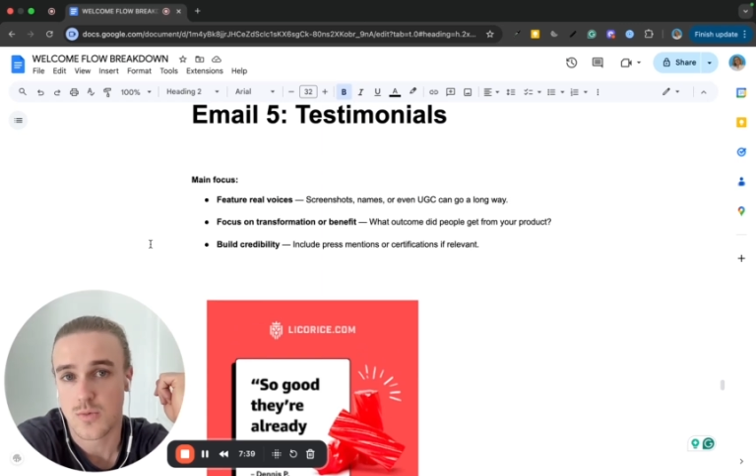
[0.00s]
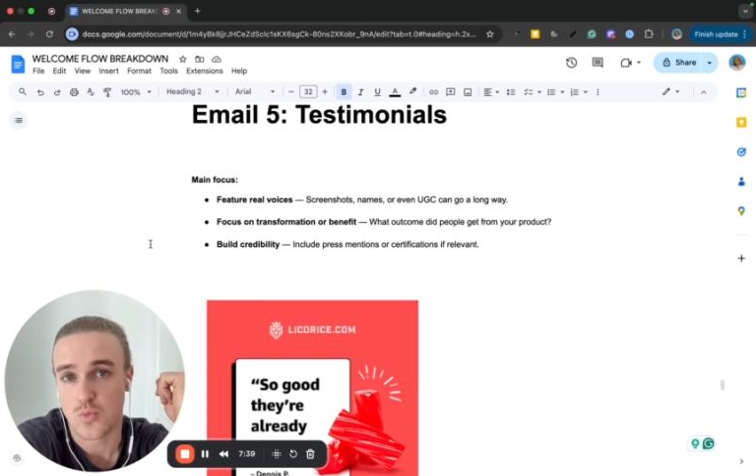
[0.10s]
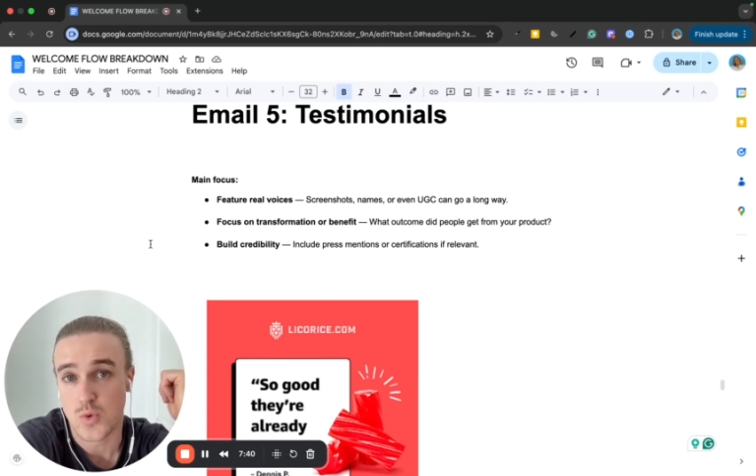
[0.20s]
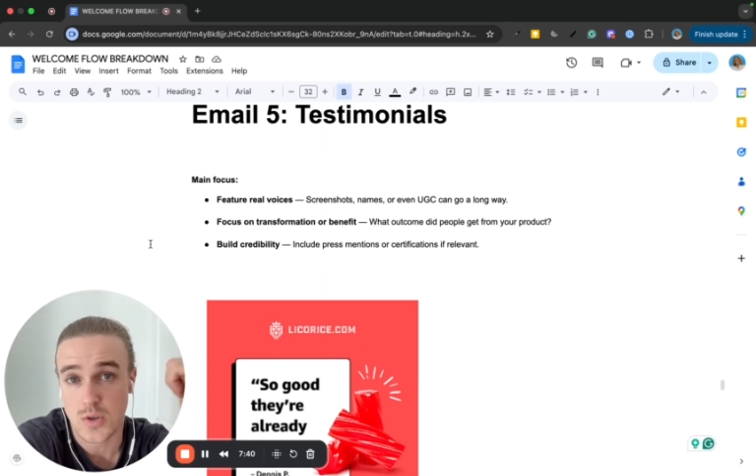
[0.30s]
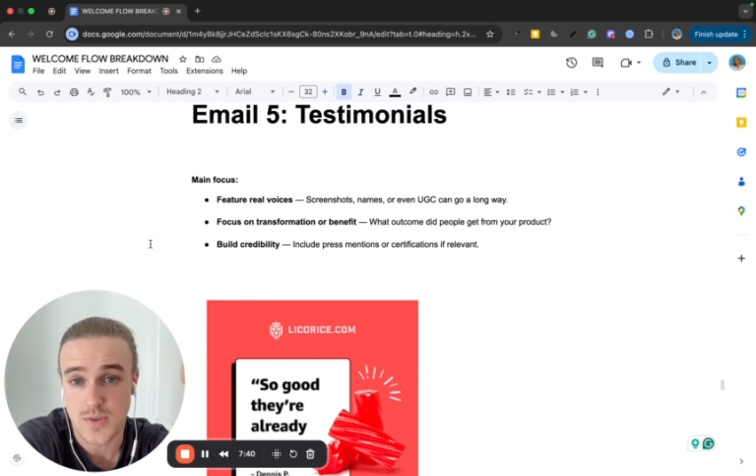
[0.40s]

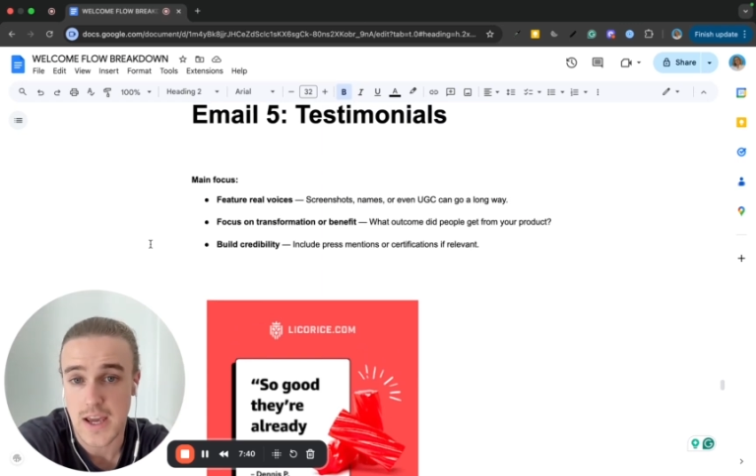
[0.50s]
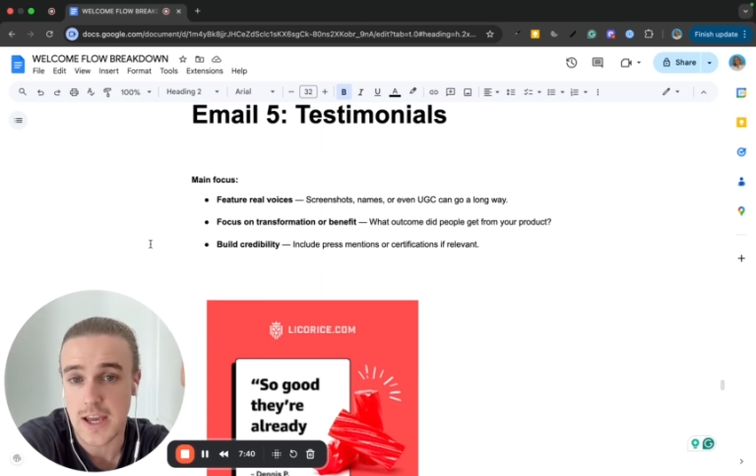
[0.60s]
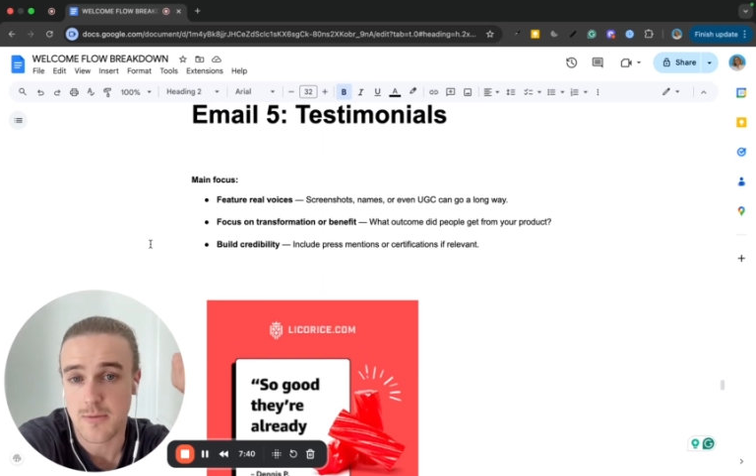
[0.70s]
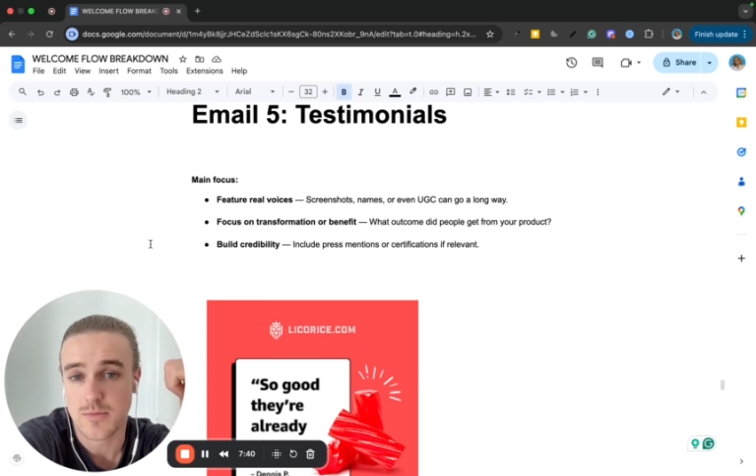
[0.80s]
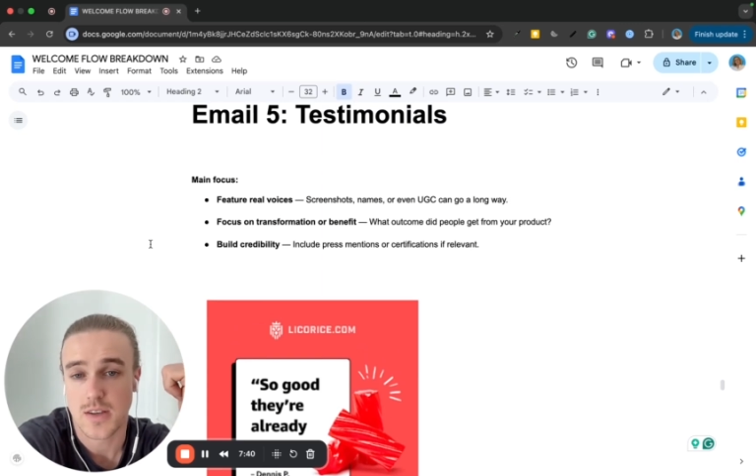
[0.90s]
real
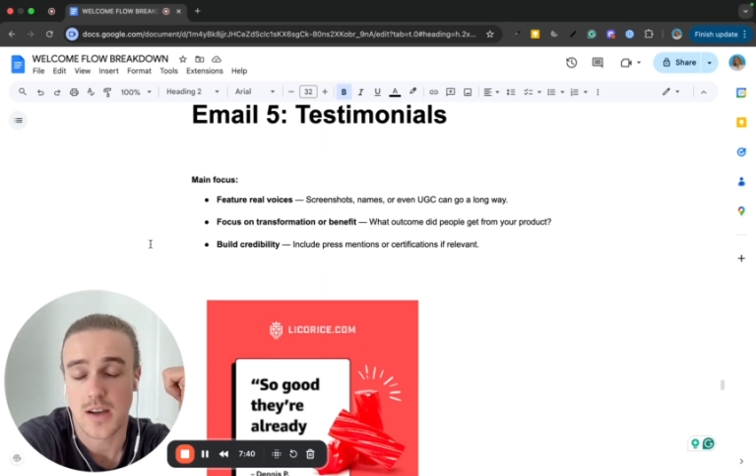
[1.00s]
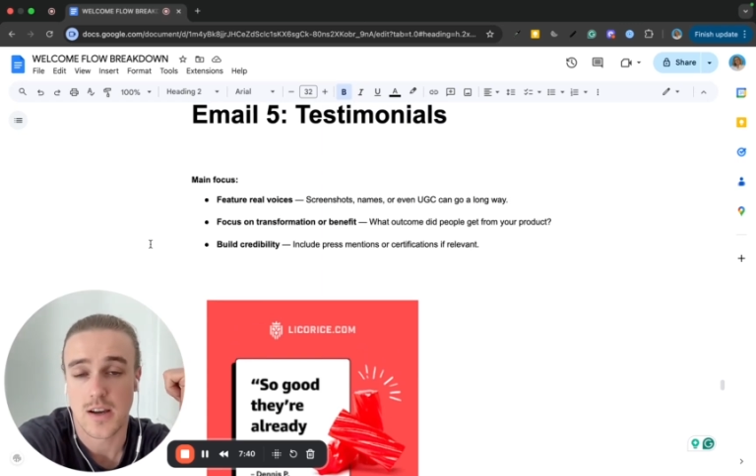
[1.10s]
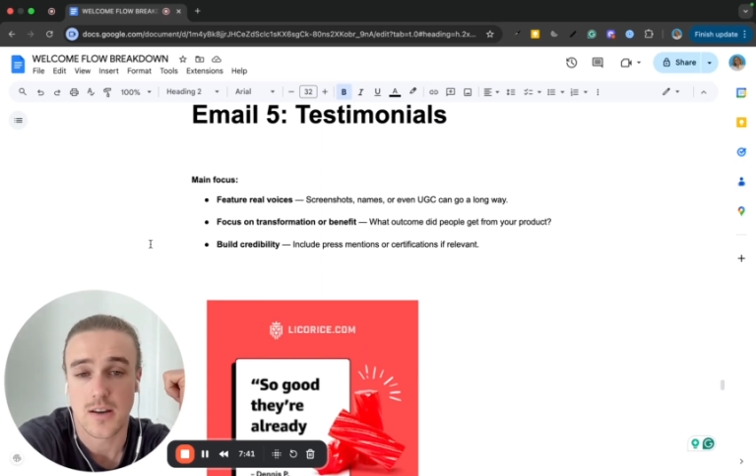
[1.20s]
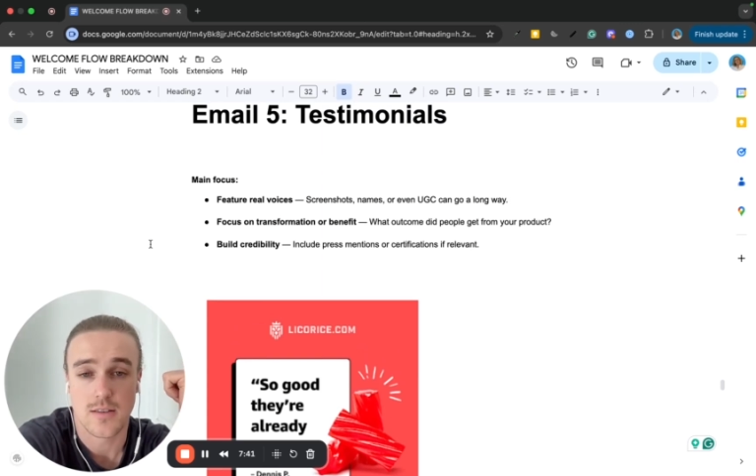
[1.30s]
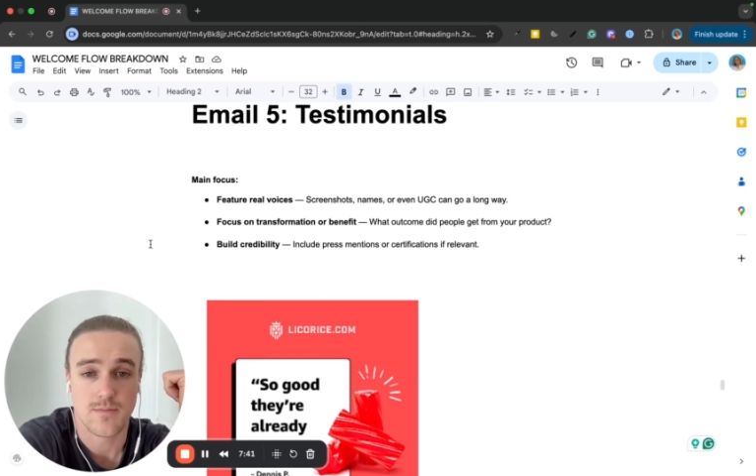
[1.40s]
names
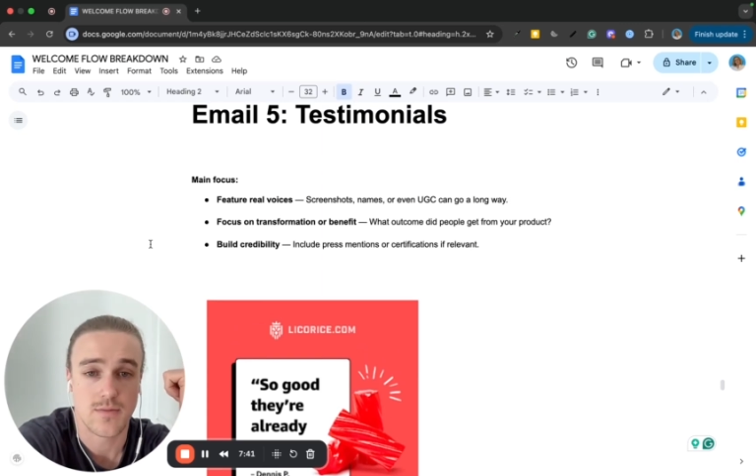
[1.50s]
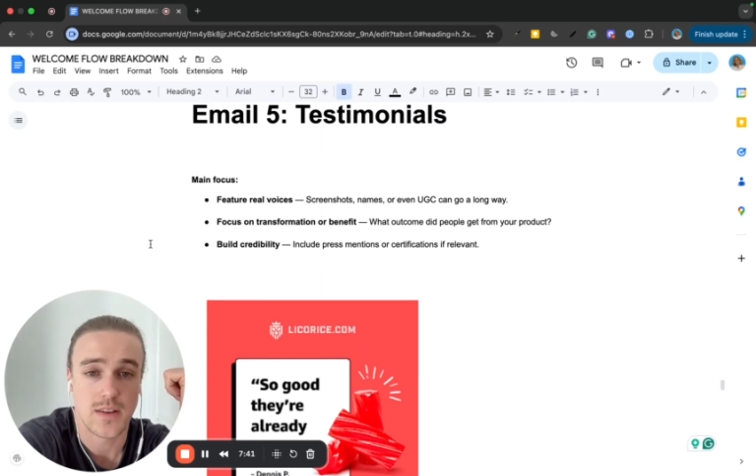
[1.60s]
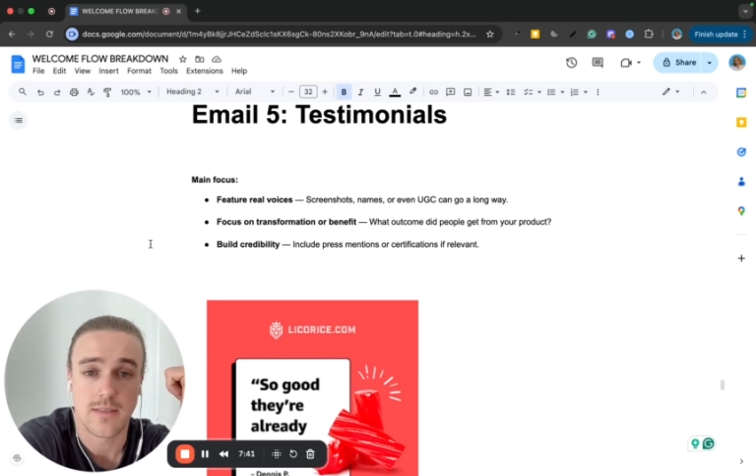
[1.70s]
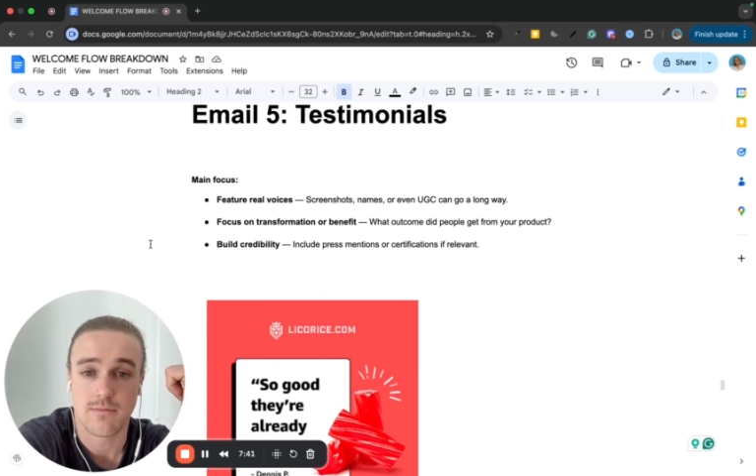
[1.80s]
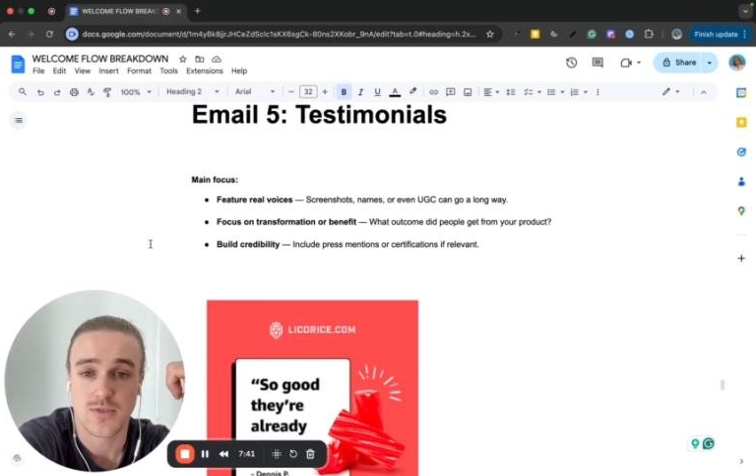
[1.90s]
and